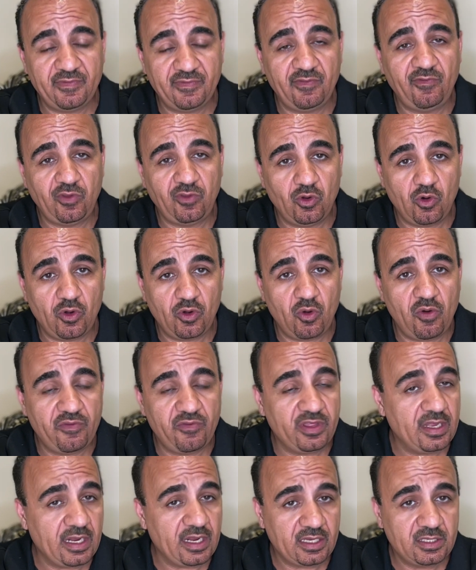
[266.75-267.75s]
Florida over
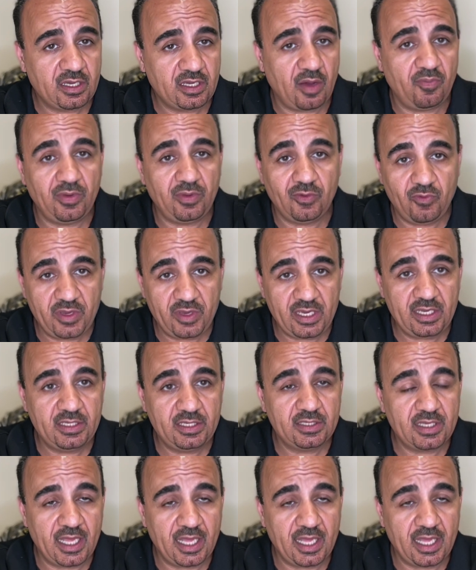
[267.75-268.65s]
the next couple of weeks,